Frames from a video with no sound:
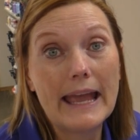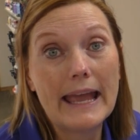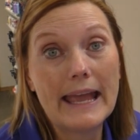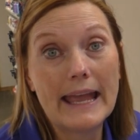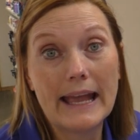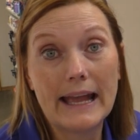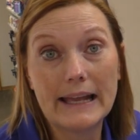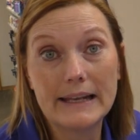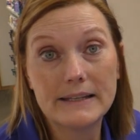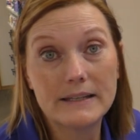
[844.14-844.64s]

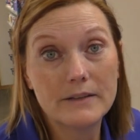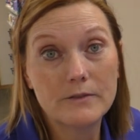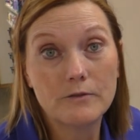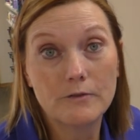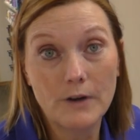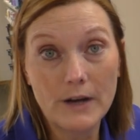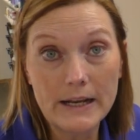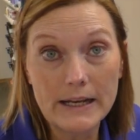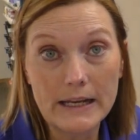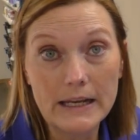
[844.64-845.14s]
and
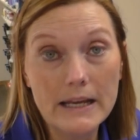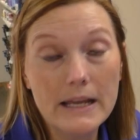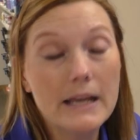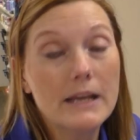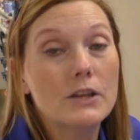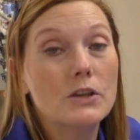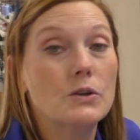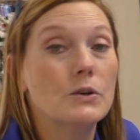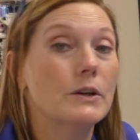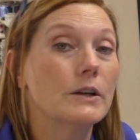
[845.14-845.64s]
Freddie,
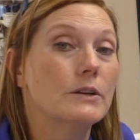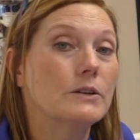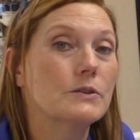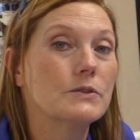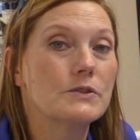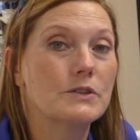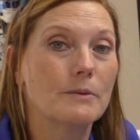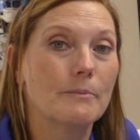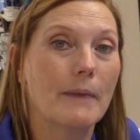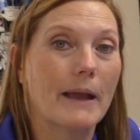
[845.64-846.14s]
you can
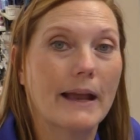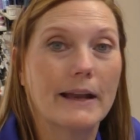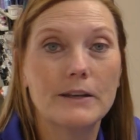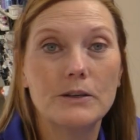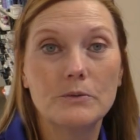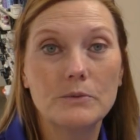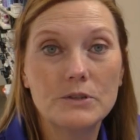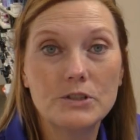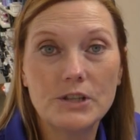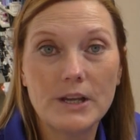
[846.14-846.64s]
use the
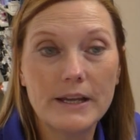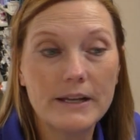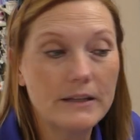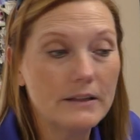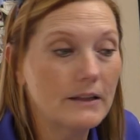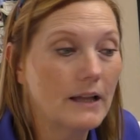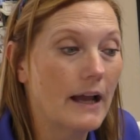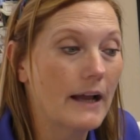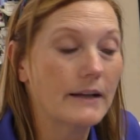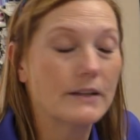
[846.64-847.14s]
manual
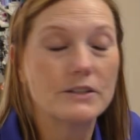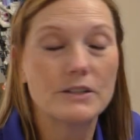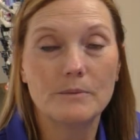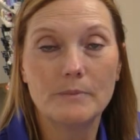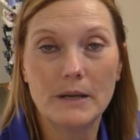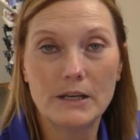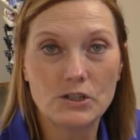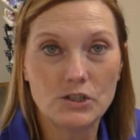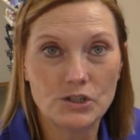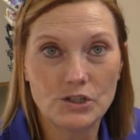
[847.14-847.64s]
channel lock to
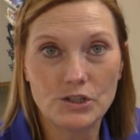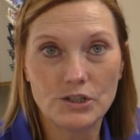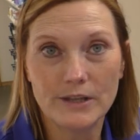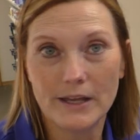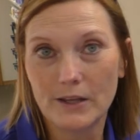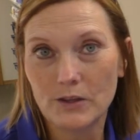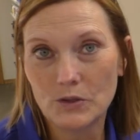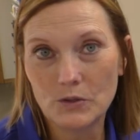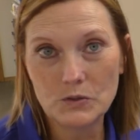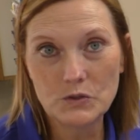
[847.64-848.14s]
make sure
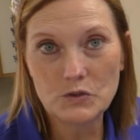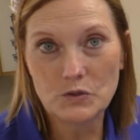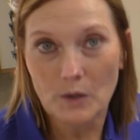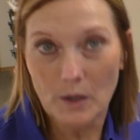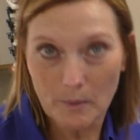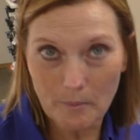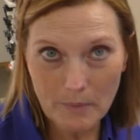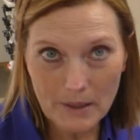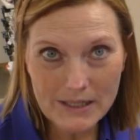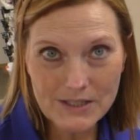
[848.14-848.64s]
that those
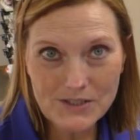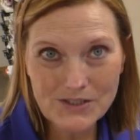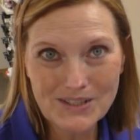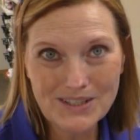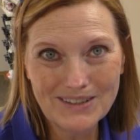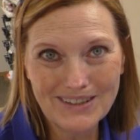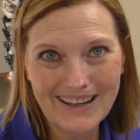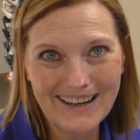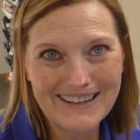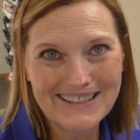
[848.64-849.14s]

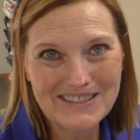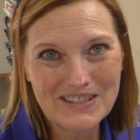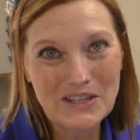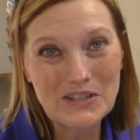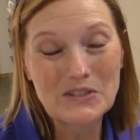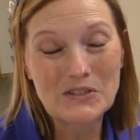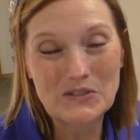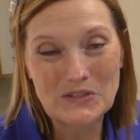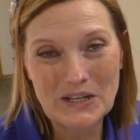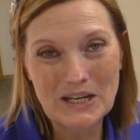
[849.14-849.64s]
basting lines
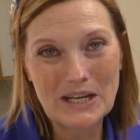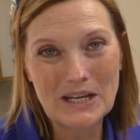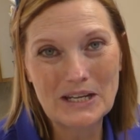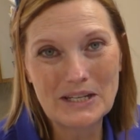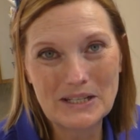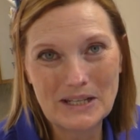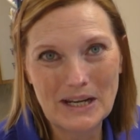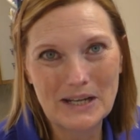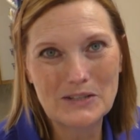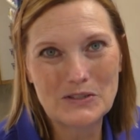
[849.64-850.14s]
stay
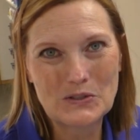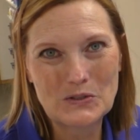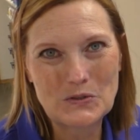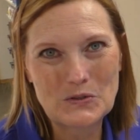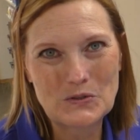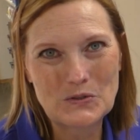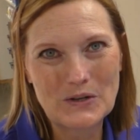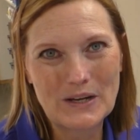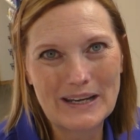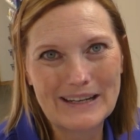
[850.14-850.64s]
nice and
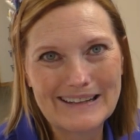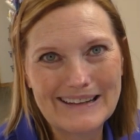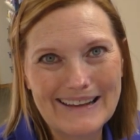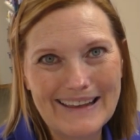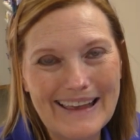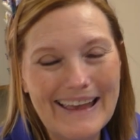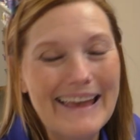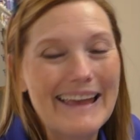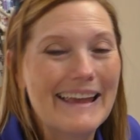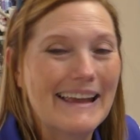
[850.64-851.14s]
straight.
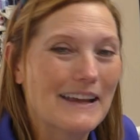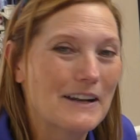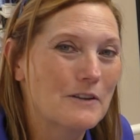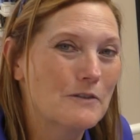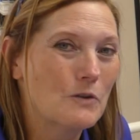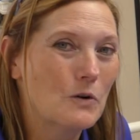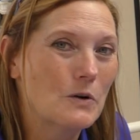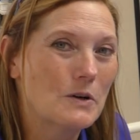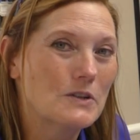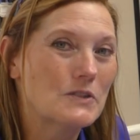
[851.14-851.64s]
And
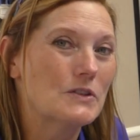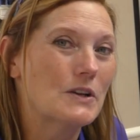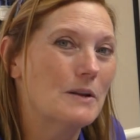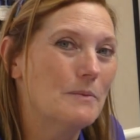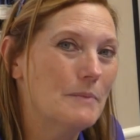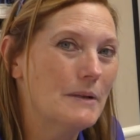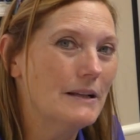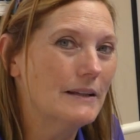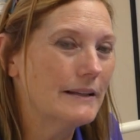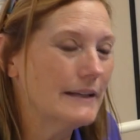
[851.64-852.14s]
of course on
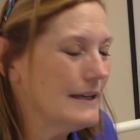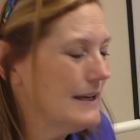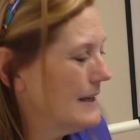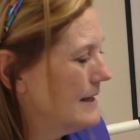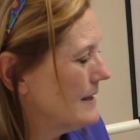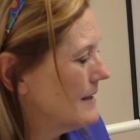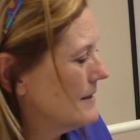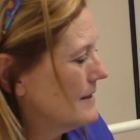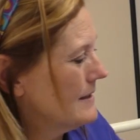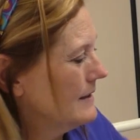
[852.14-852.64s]
Millie,
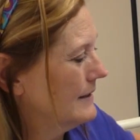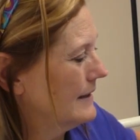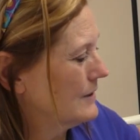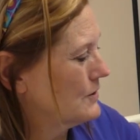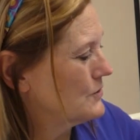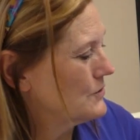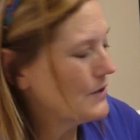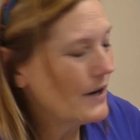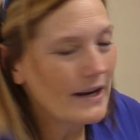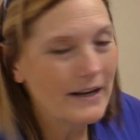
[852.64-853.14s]
the
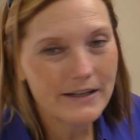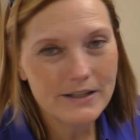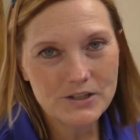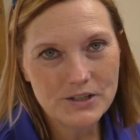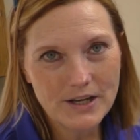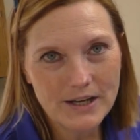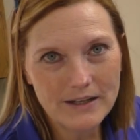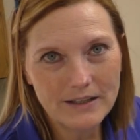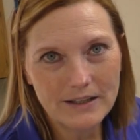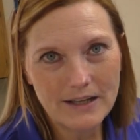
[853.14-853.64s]
electronic
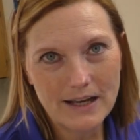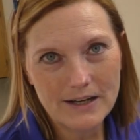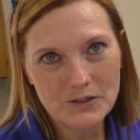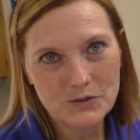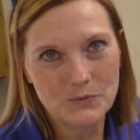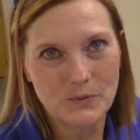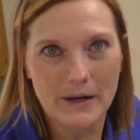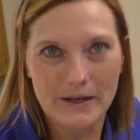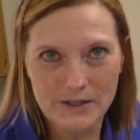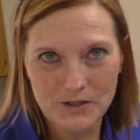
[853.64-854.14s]
channel
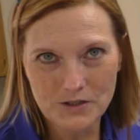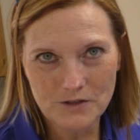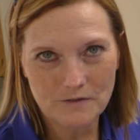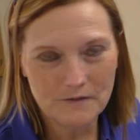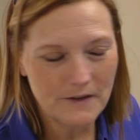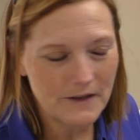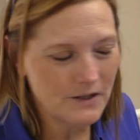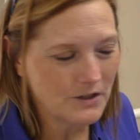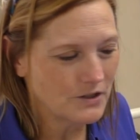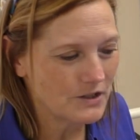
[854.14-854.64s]
lock's right at your
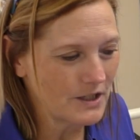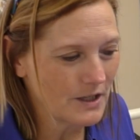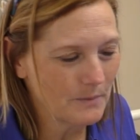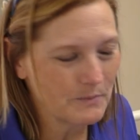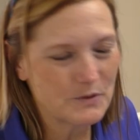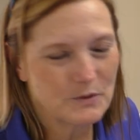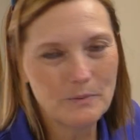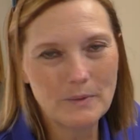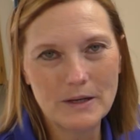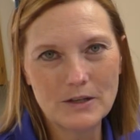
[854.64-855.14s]

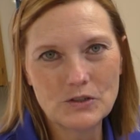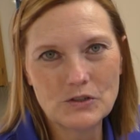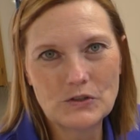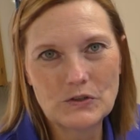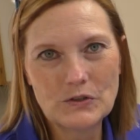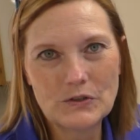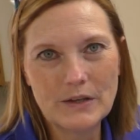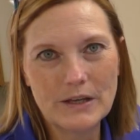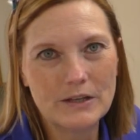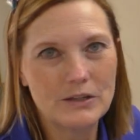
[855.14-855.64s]
fingertips. Make
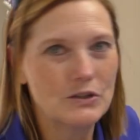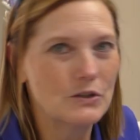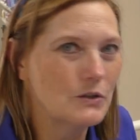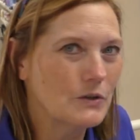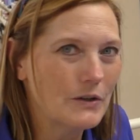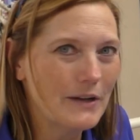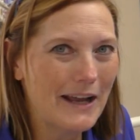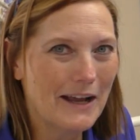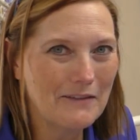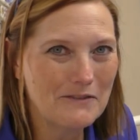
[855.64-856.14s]
sure that you
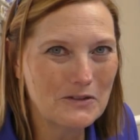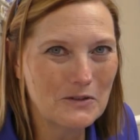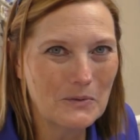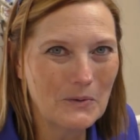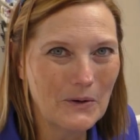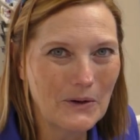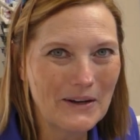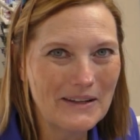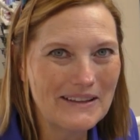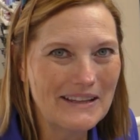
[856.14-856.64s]
don't have to
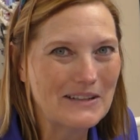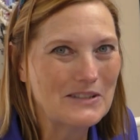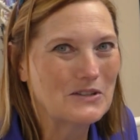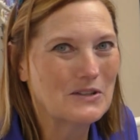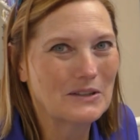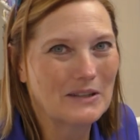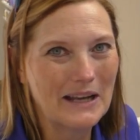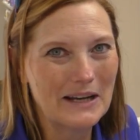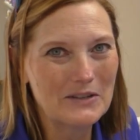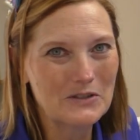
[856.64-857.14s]
worry that
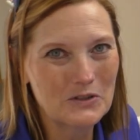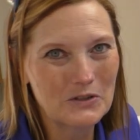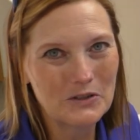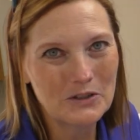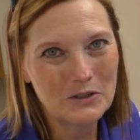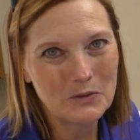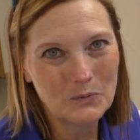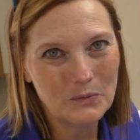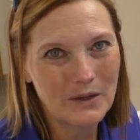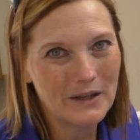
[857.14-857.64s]
your lines are
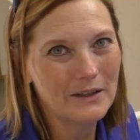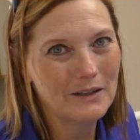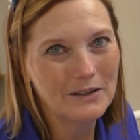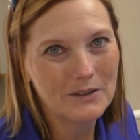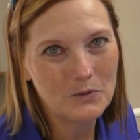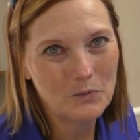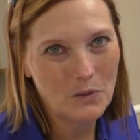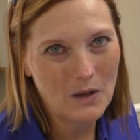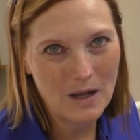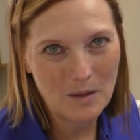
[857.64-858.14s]
going to wiggle
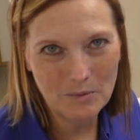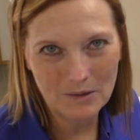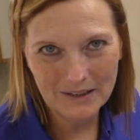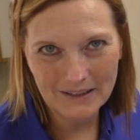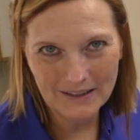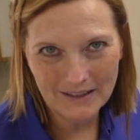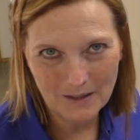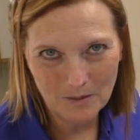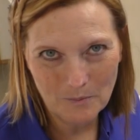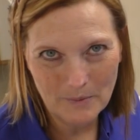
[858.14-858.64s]
and wobble a
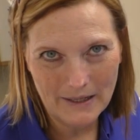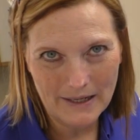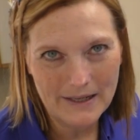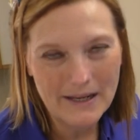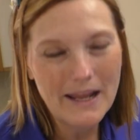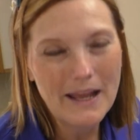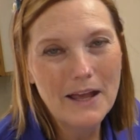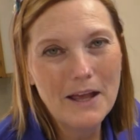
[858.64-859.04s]
little bit